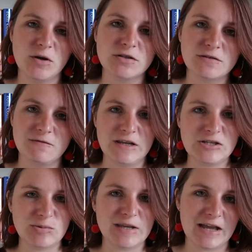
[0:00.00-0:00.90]
books that fit
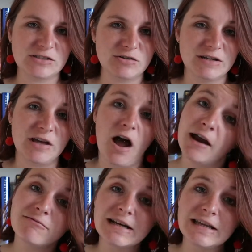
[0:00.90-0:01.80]
into a category that
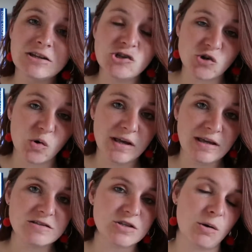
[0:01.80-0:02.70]
I really
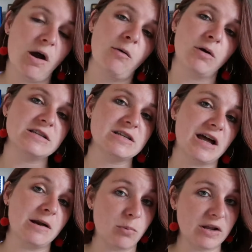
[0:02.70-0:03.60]
enjoy, so I wanted to
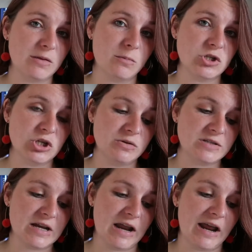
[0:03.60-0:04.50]
kind of bring them to you
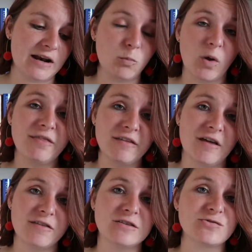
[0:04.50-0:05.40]
today. And one thing
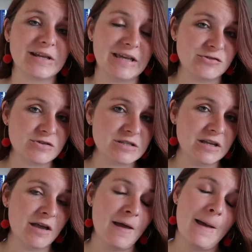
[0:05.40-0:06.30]
that I think is really
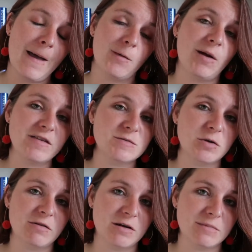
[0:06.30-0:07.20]
interesting about this
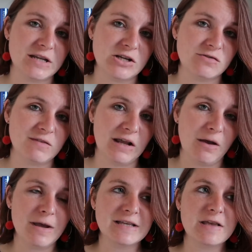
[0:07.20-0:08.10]
book recommendation
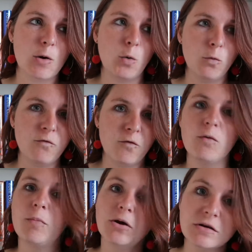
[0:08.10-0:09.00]
video is all
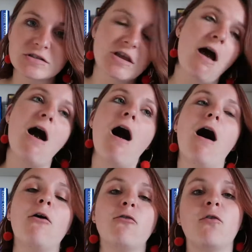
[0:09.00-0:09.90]
four books
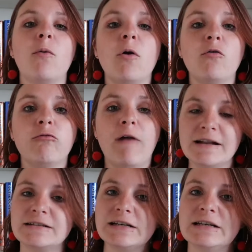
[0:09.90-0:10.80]
are from
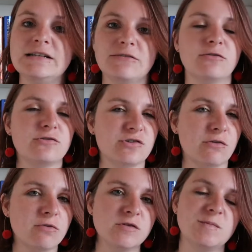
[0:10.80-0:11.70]
radically different
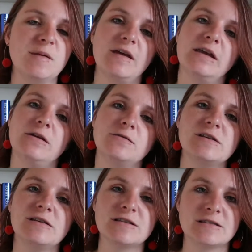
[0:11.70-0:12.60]
genres, but they're
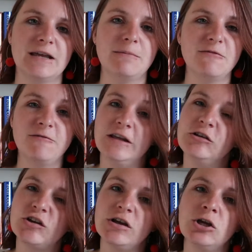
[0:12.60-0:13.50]
using the same
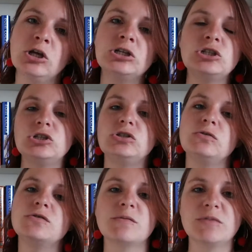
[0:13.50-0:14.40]
feature to
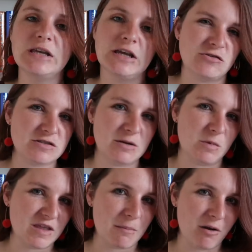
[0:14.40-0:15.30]
do something interesting
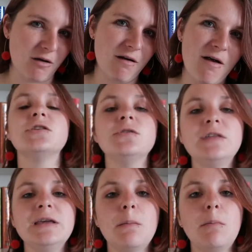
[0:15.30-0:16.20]
with their plot. So
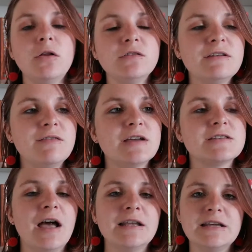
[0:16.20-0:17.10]
the
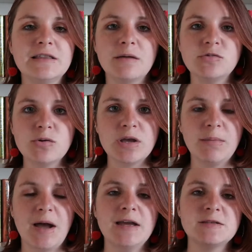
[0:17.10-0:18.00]
multiverse idea that I'm talking
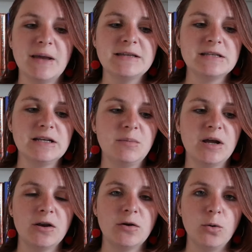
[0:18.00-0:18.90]
about is basically
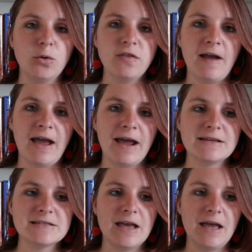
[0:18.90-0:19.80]
when an author
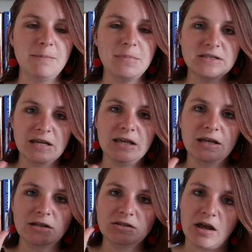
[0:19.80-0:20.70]
has a
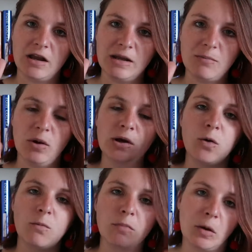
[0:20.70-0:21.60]
particular turning point
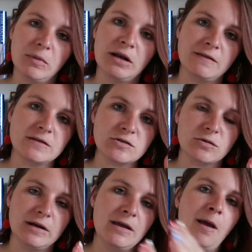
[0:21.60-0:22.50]
or moment in the
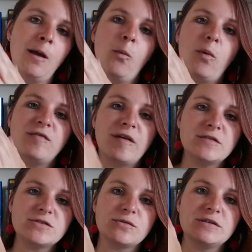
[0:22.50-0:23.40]
story where then
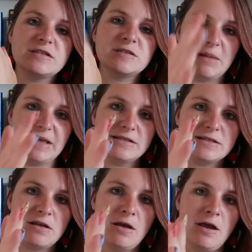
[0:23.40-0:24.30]
the story
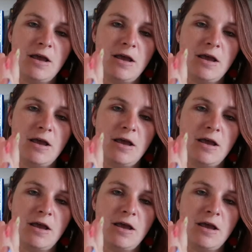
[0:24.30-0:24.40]
splits